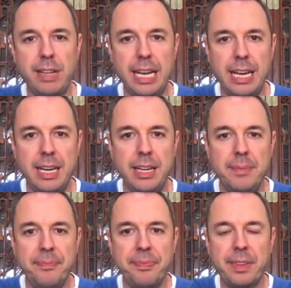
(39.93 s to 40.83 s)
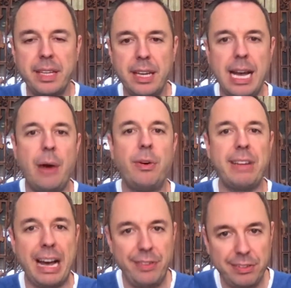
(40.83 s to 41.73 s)
And I was
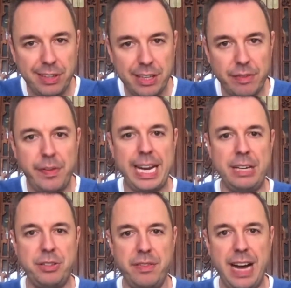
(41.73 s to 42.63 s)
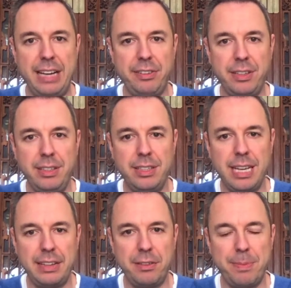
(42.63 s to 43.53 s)
obviously the financial advisor
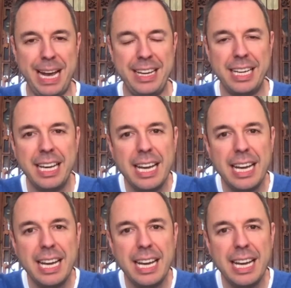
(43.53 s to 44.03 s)
at this bank.